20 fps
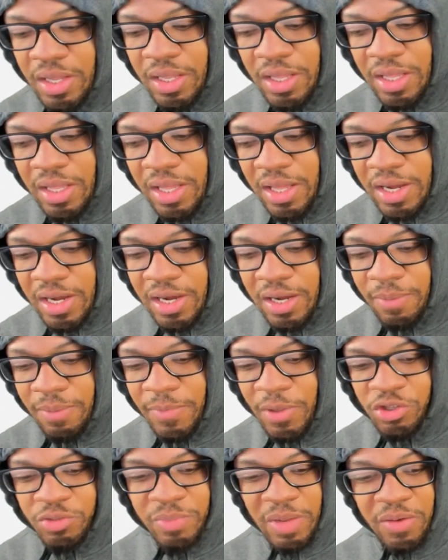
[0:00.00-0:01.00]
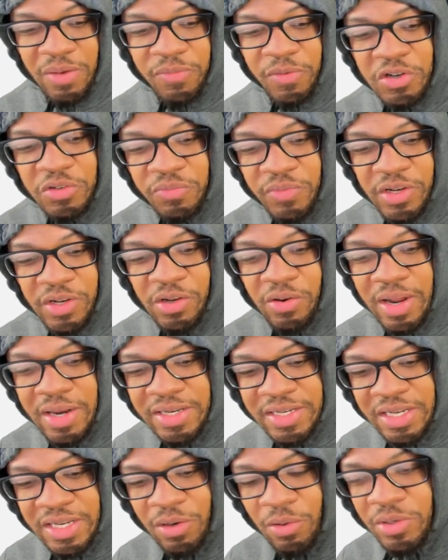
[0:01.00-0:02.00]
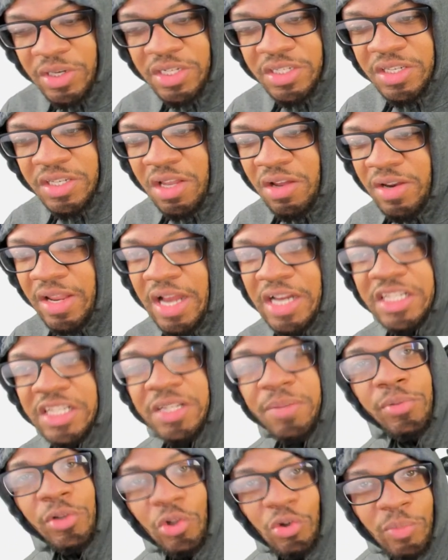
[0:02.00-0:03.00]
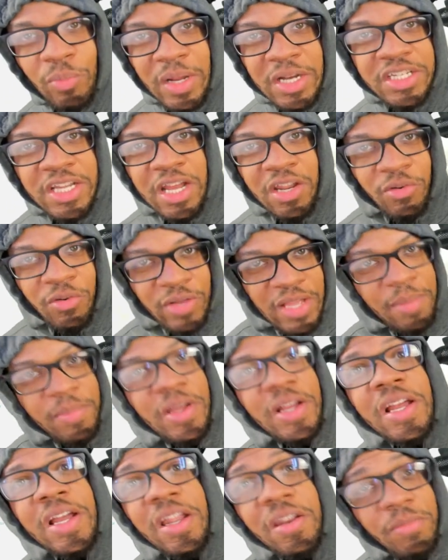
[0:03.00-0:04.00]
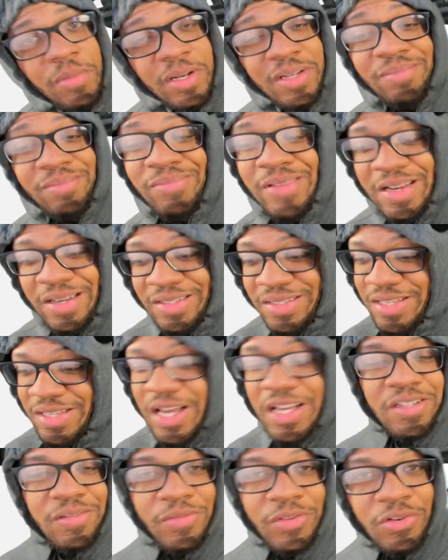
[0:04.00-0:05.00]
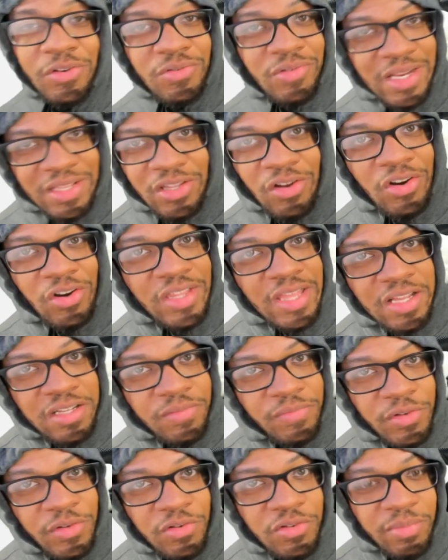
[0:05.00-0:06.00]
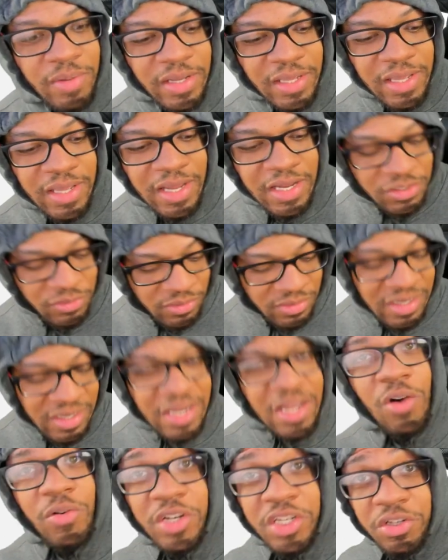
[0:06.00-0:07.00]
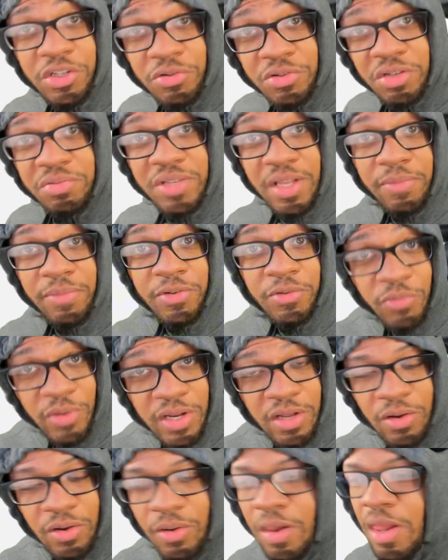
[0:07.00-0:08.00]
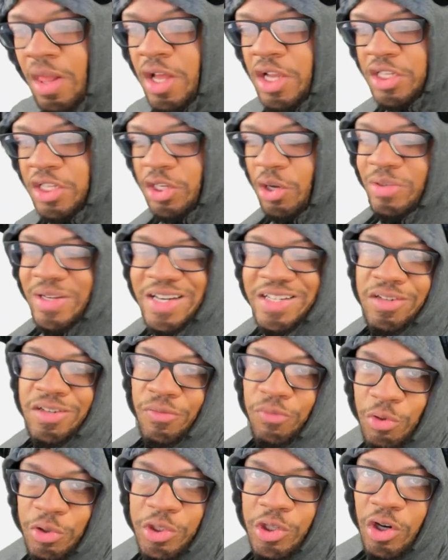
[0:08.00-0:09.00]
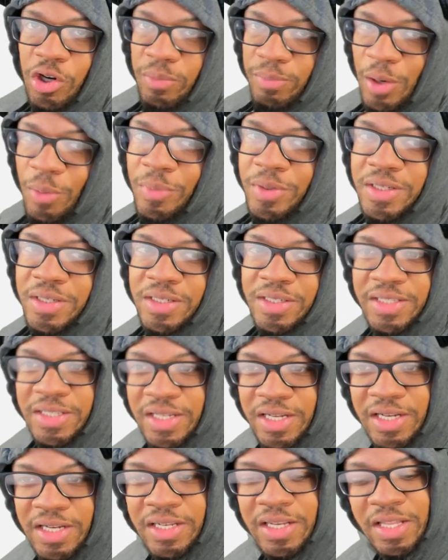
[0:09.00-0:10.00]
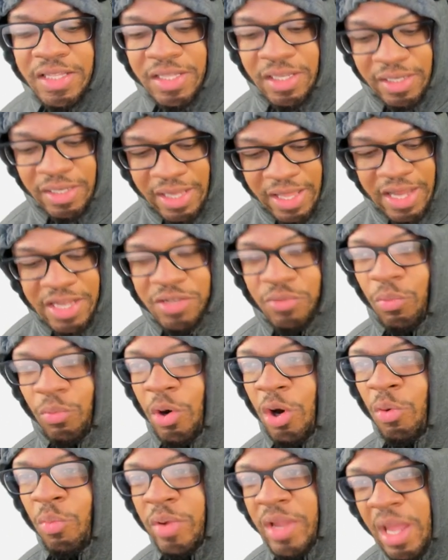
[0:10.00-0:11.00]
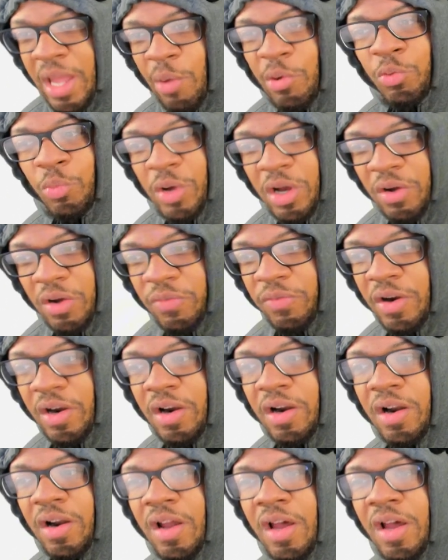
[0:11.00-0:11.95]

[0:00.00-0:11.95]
that was my first video I did on this channel that actually blew my channel and gave me a cut like tons of views, like 30,000 views, something like that. So it's like, oh, this YouTube stuff is real. So it was actually a full circle moment to see that the last word we got was welfare,